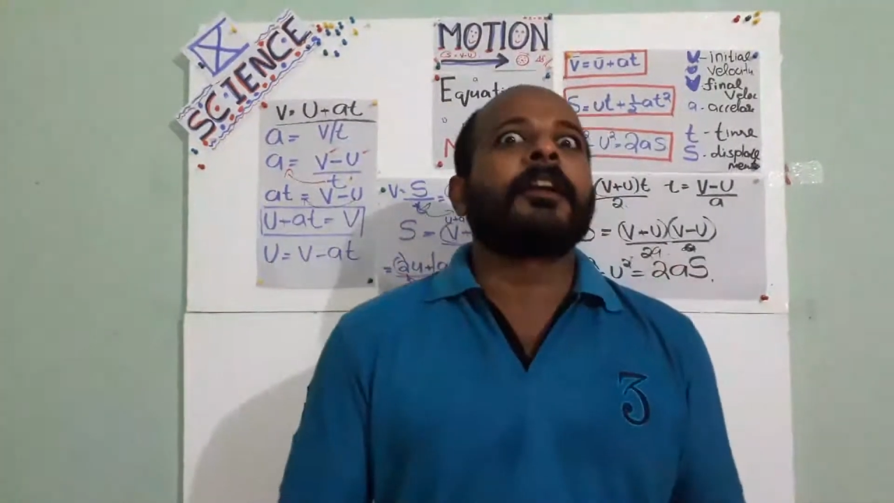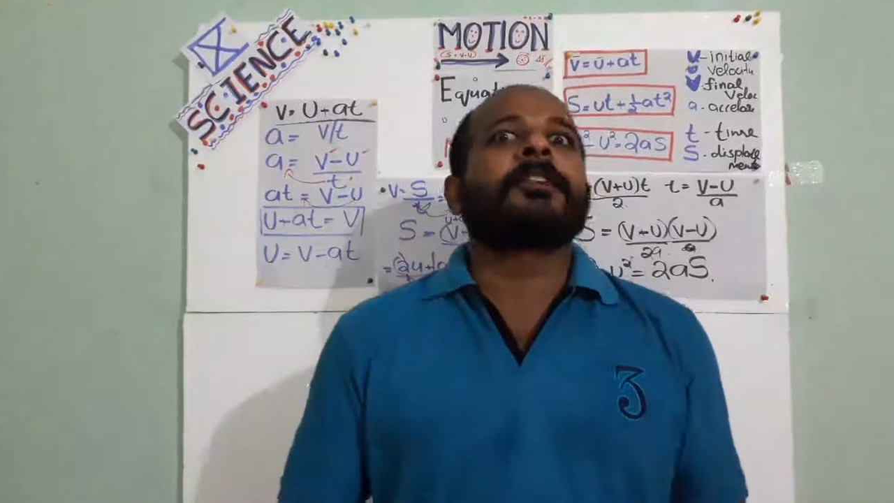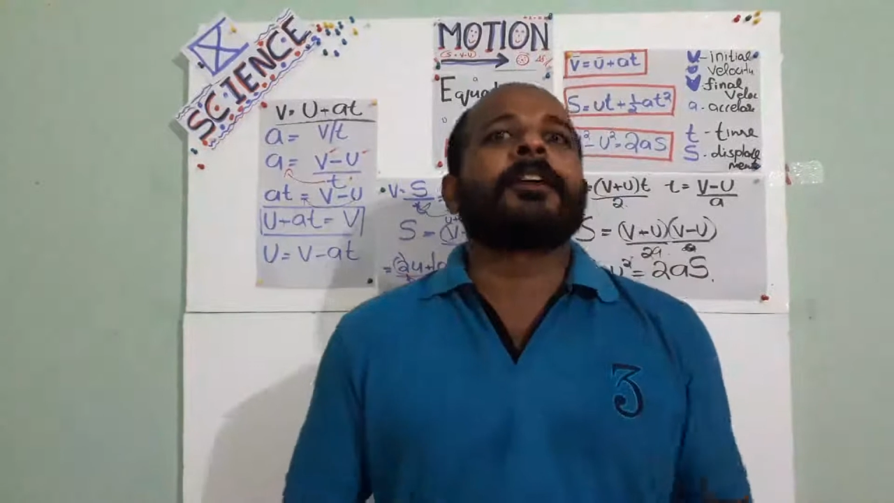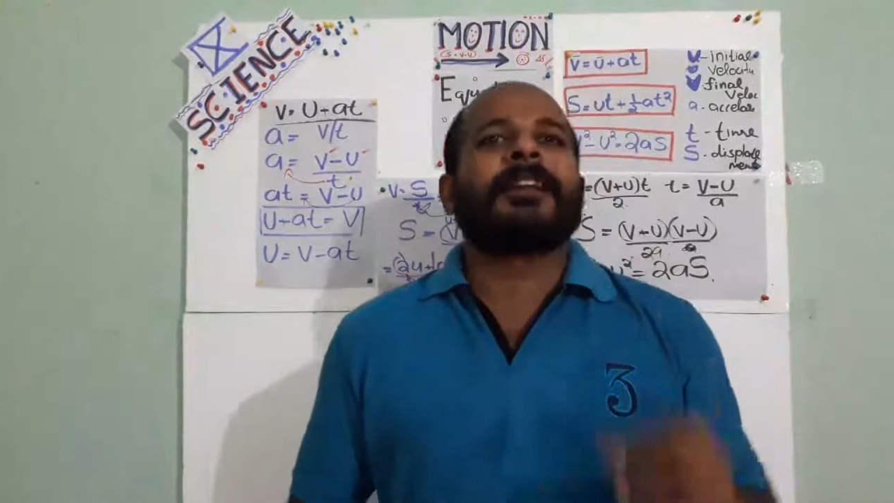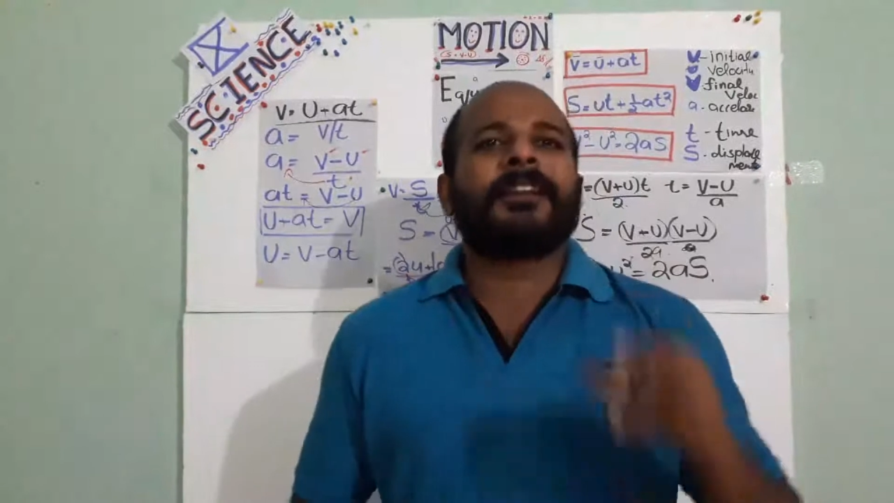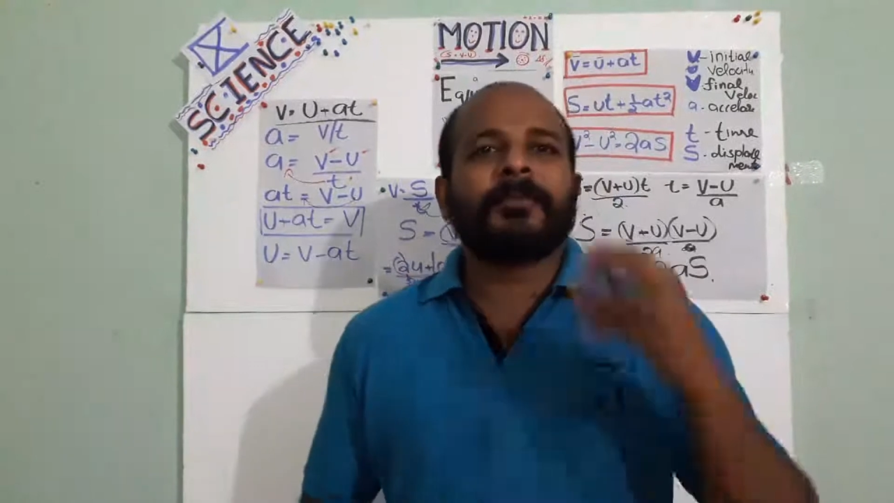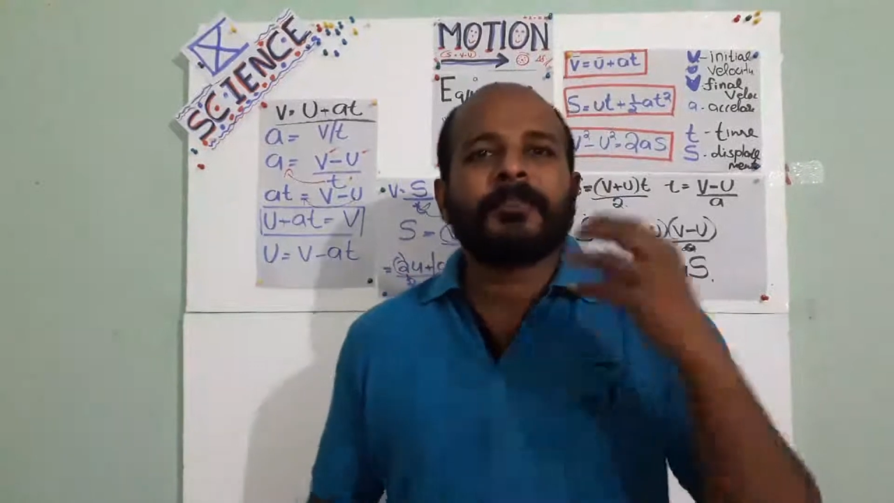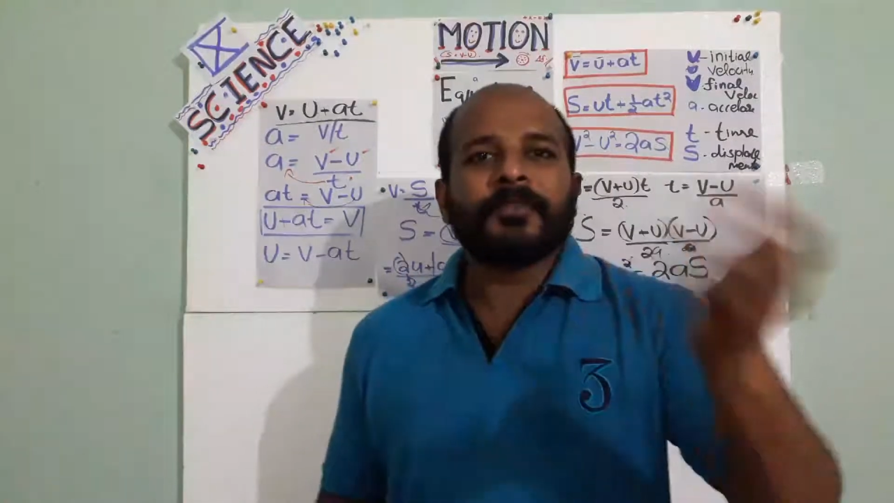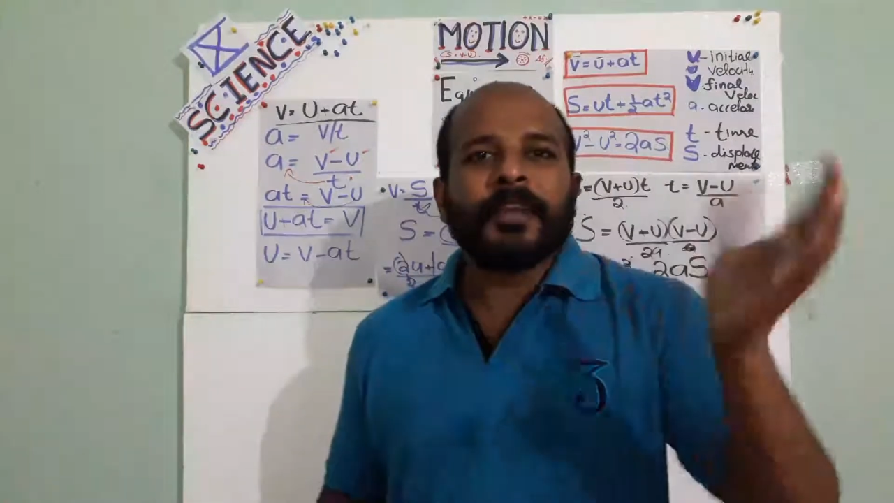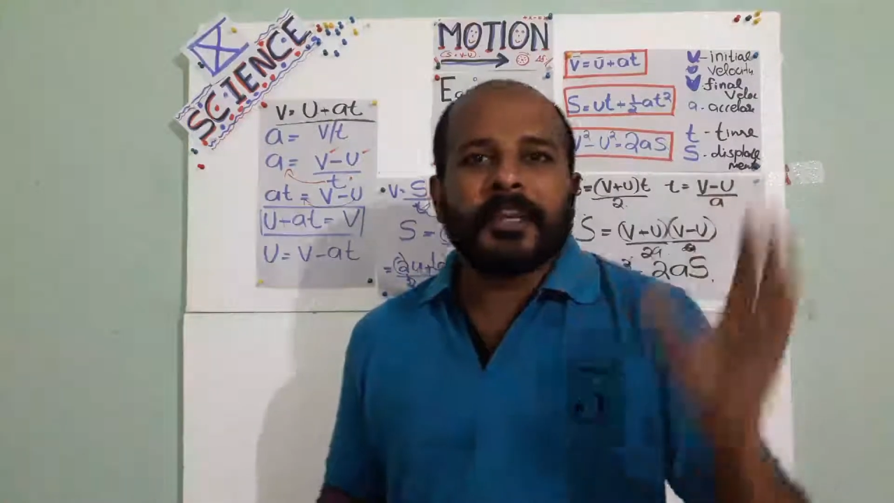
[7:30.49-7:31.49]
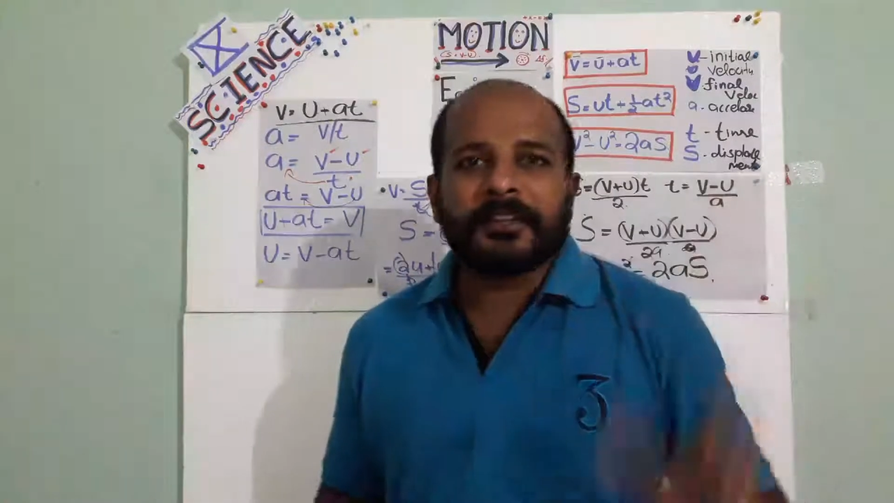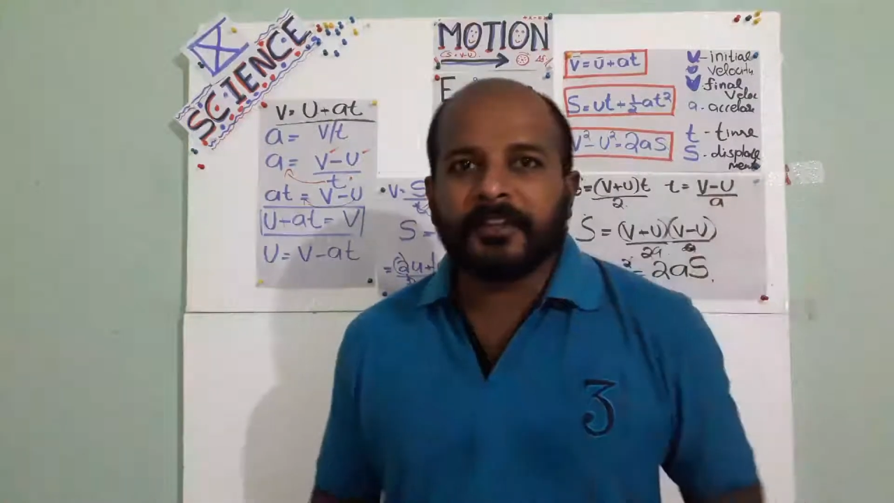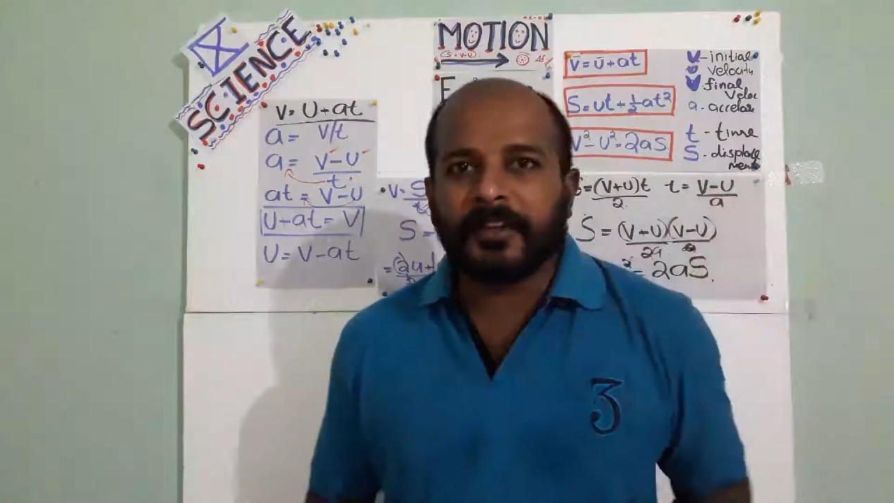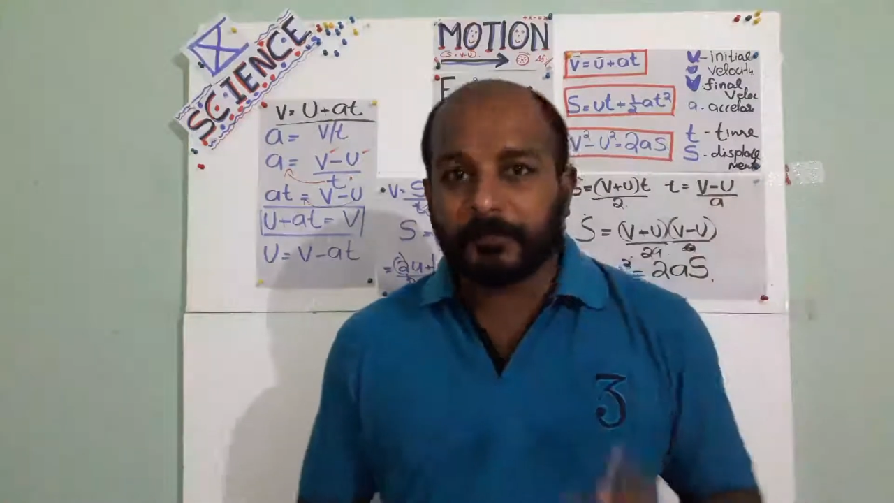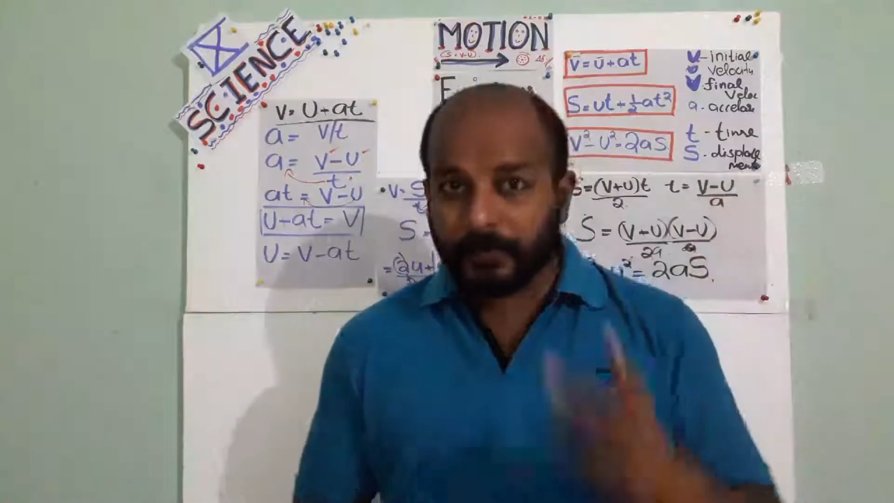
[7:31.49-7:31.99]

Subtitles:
they are giving free ice creams.